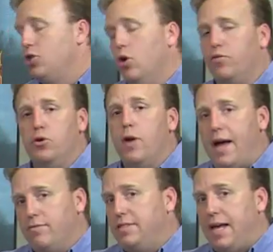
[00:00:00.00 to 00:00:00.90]
So if you
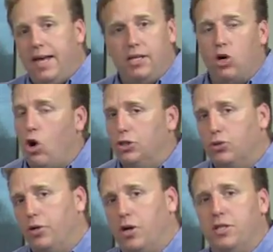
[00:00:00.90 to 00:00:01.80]
have 10
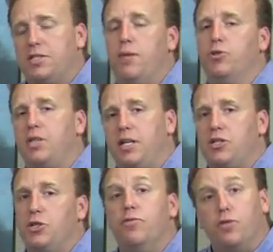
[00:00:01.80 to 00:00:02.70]
calls going on
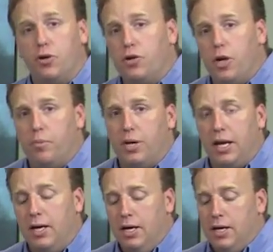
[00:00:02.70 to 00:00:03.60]
simultaneously for your
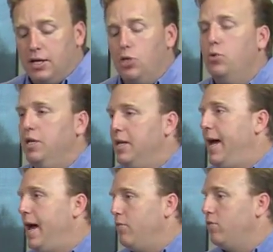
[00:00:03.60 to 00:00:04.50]
company, you would need to
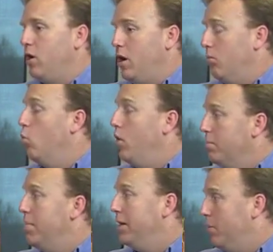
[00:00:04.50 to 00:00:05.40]
have 1
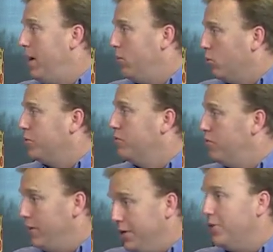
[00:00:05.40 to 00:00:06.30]
megabyte worth of
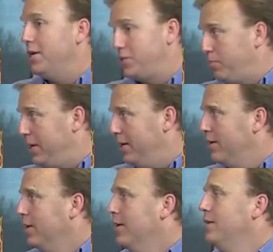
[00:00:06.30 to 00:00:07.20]
internet
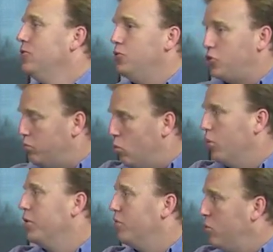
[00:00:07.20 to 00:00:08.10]
speed to
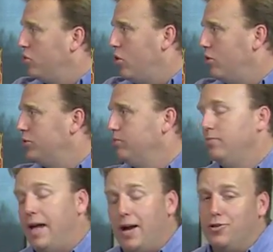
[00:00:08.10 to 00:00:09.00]
support your phone calls.
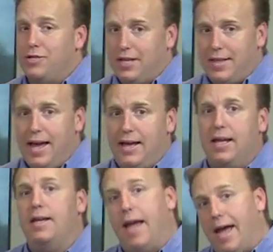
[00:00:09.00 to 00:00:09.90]
Now you take
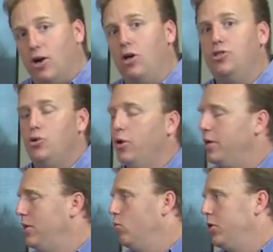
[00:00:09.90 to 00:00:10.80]
that and add on to
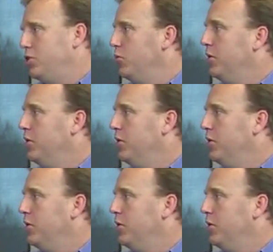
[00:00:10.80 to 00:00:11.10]
it what